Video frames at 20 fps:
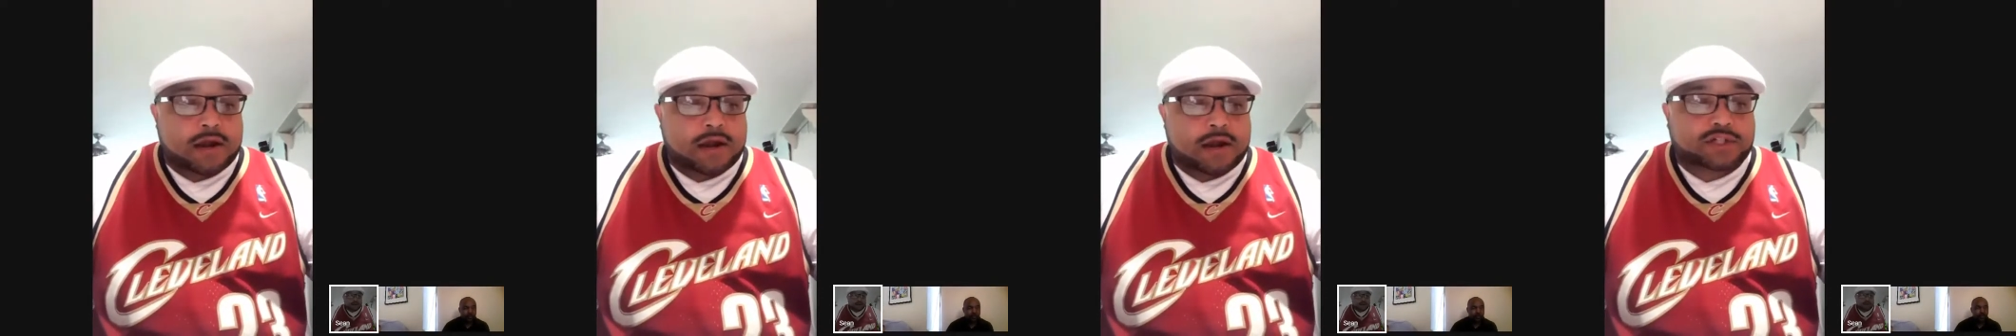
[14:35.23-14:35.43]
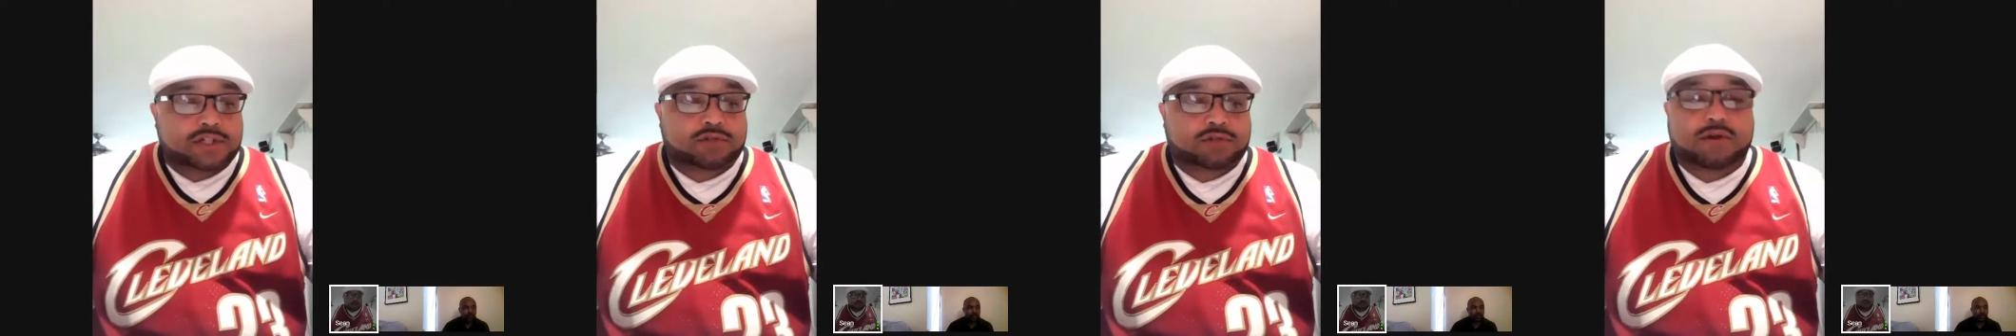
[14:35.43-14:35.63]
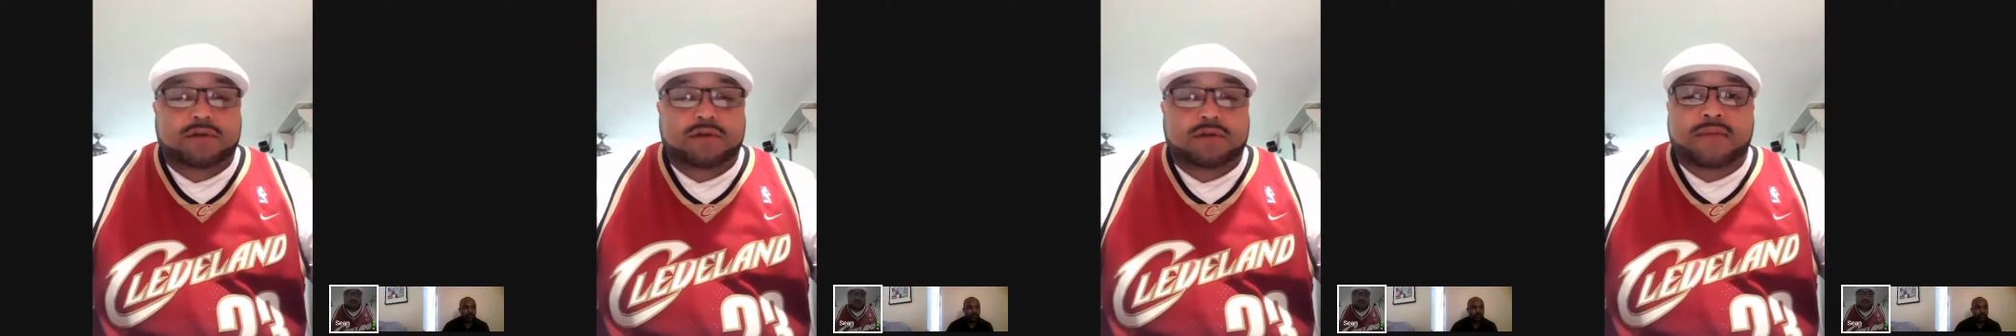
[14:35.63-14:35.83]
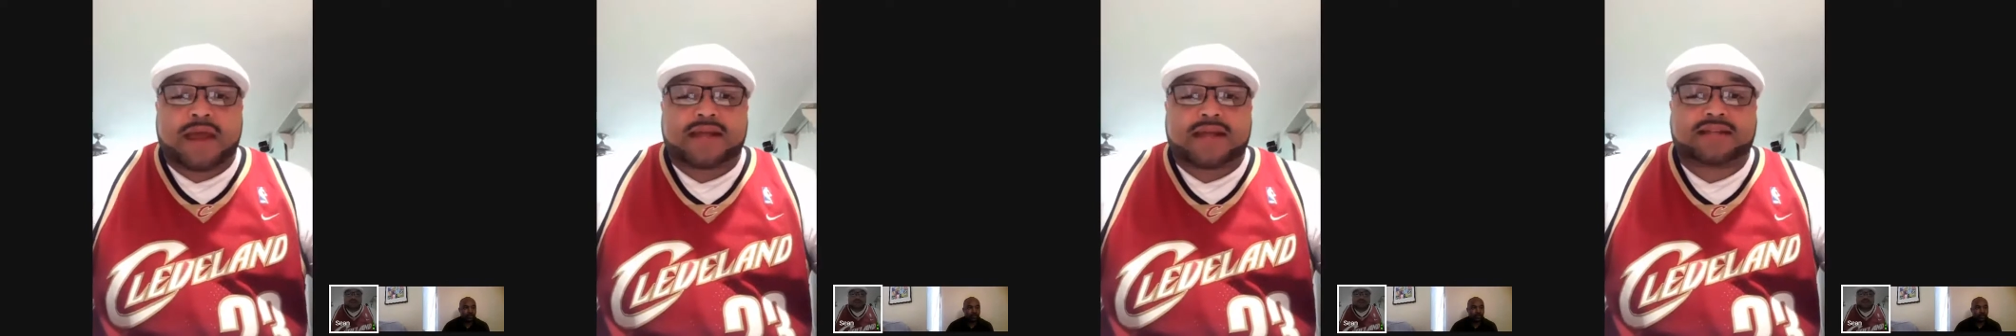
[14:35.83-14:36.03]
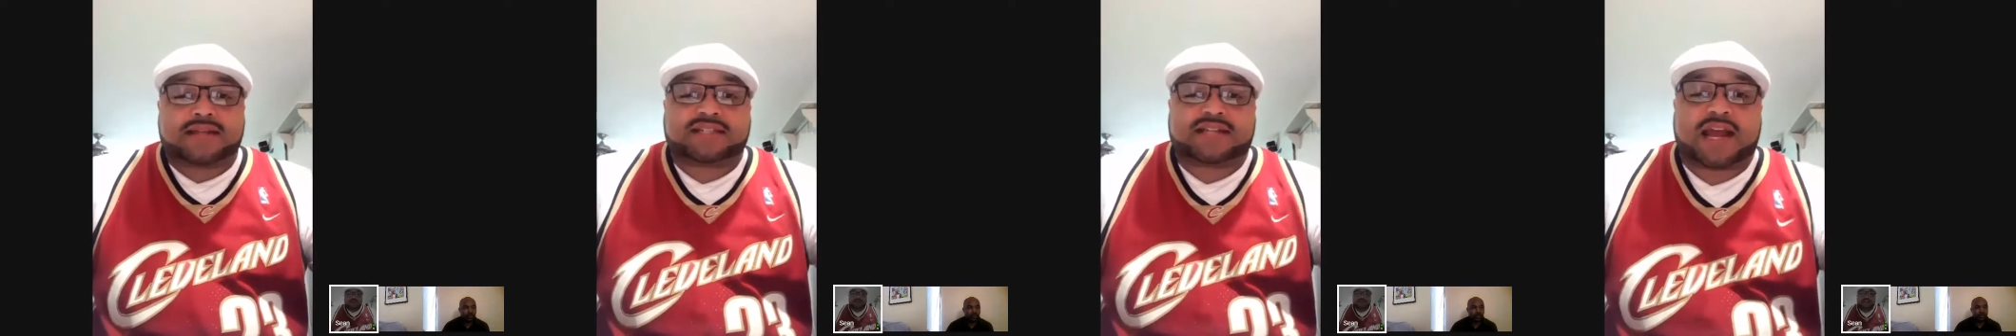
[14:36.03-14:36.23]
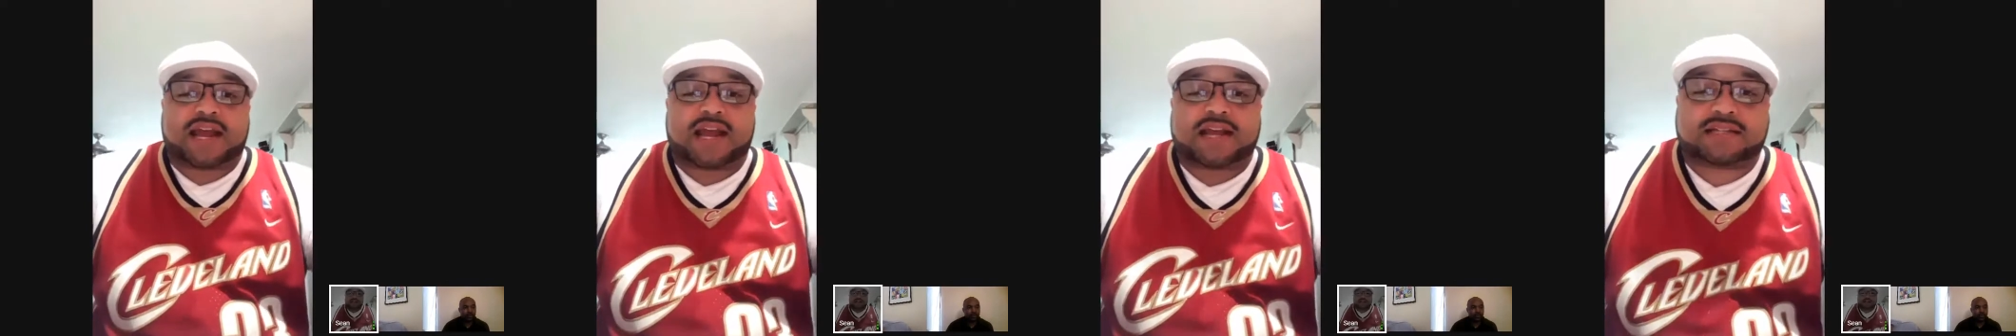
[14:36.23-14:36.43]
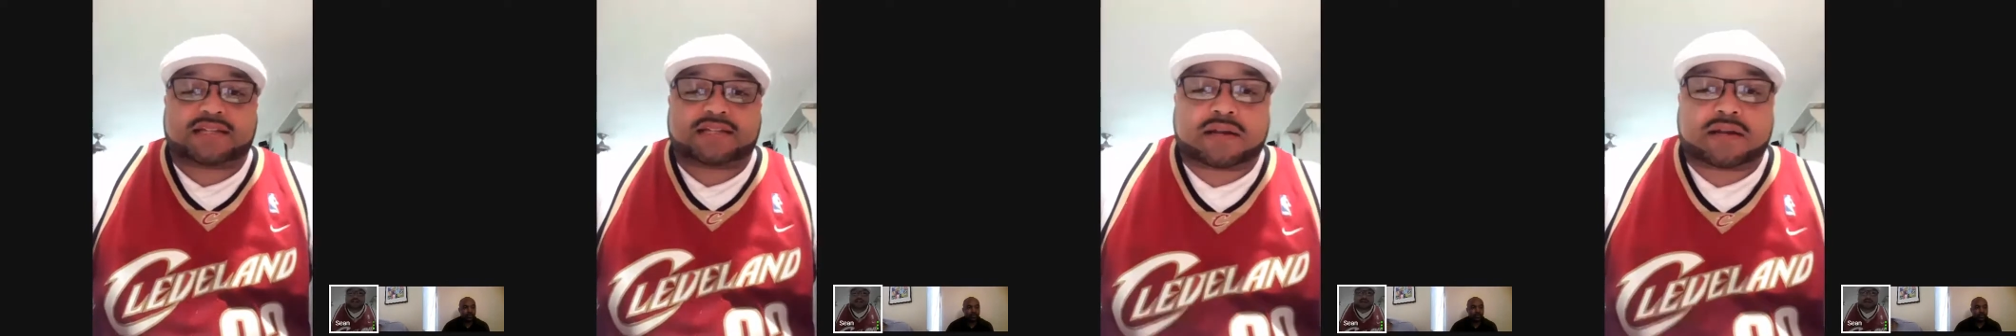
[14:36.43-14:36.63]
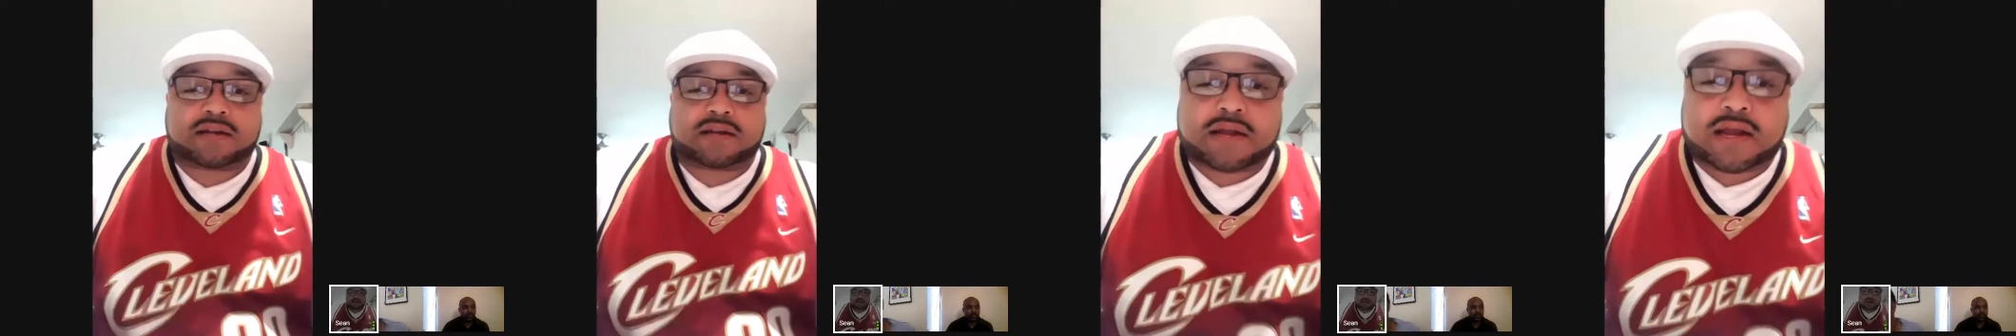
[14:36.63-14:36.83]
And those 3
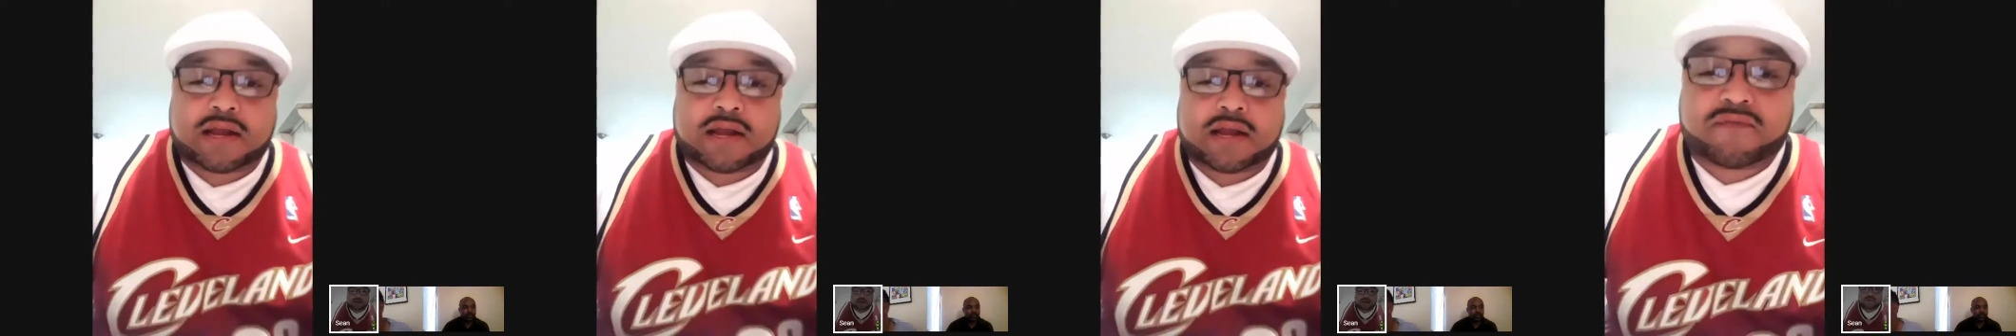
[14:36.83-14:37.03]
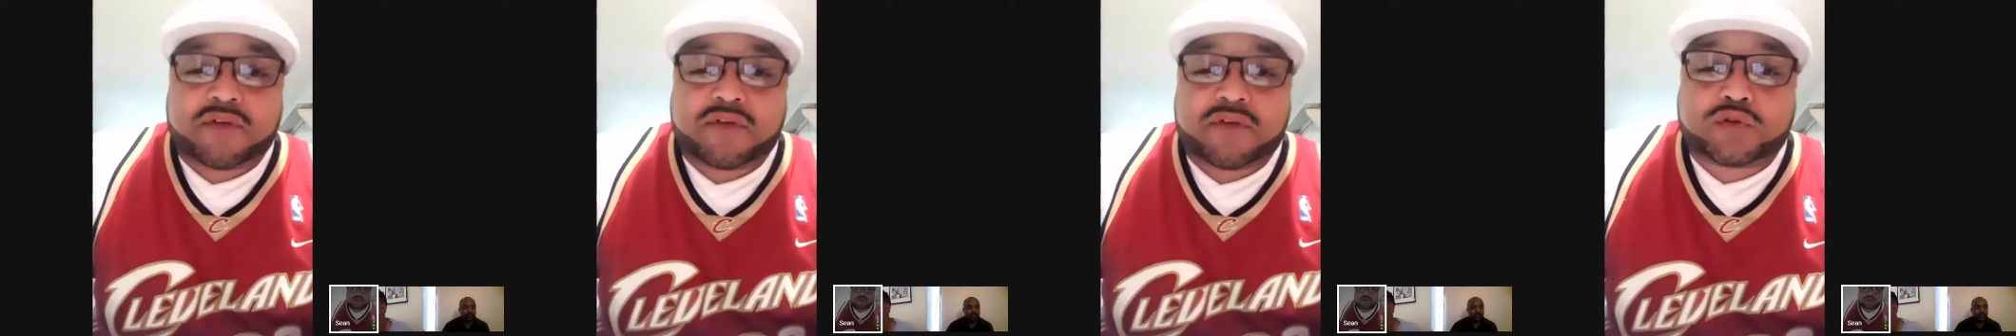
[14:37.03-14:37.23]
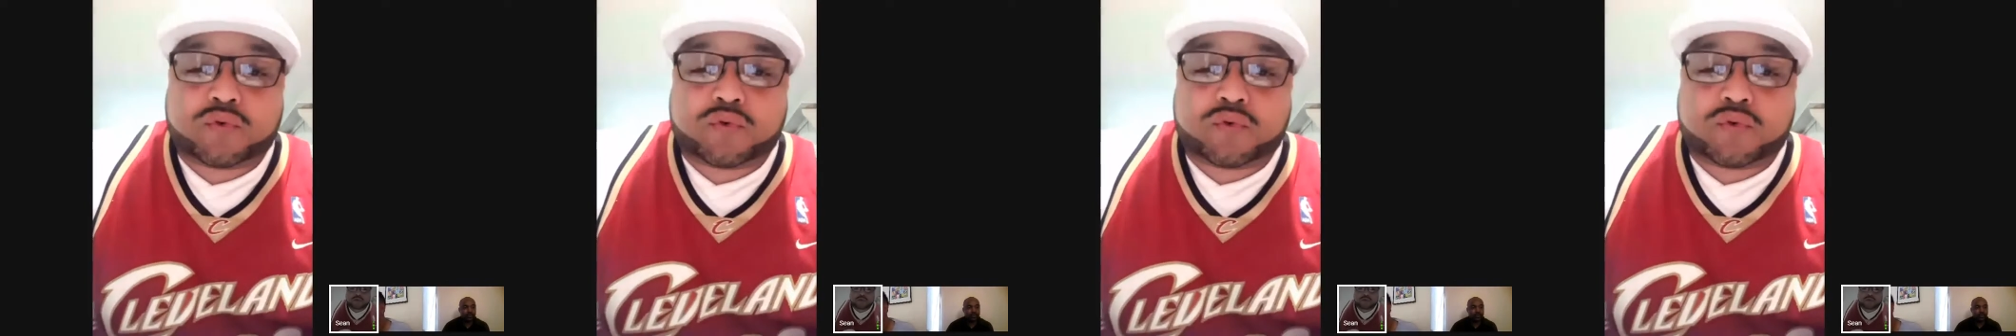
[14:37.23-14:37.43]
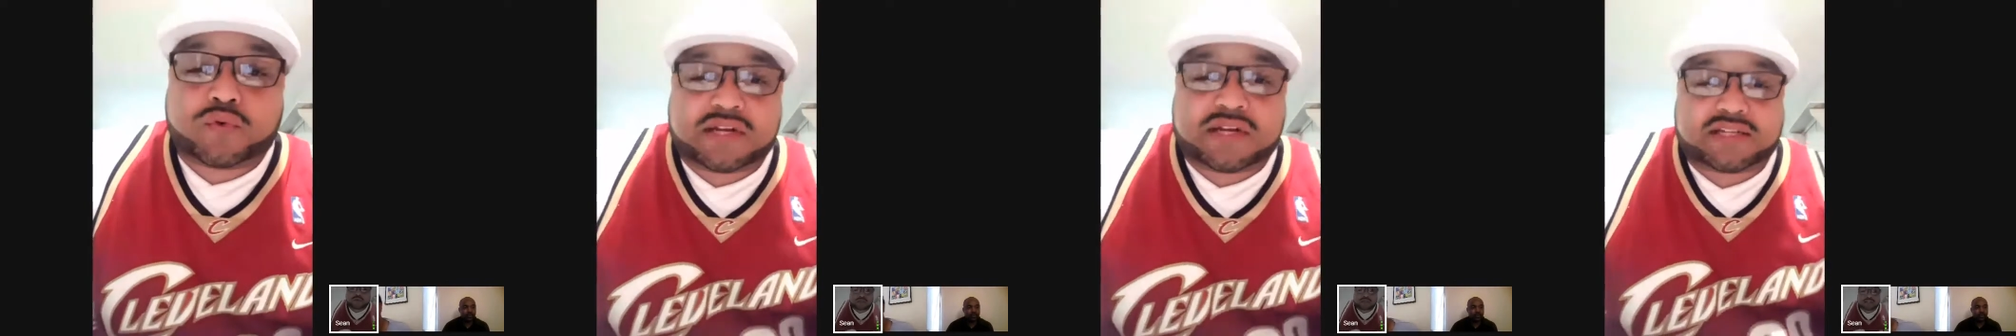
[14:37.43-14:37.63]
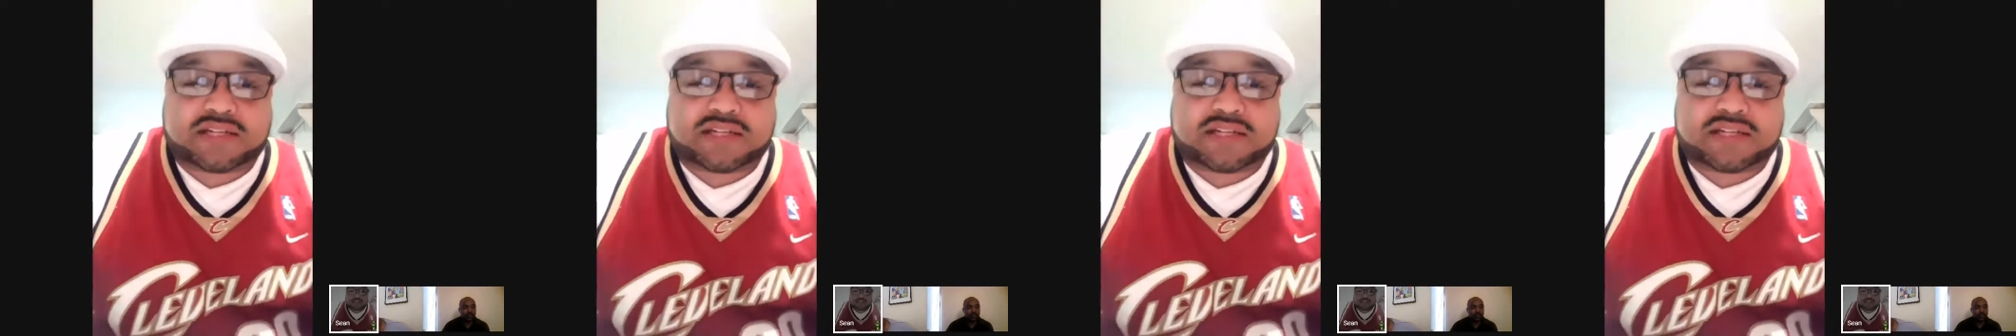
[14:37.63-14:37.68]
mainstays and the individuals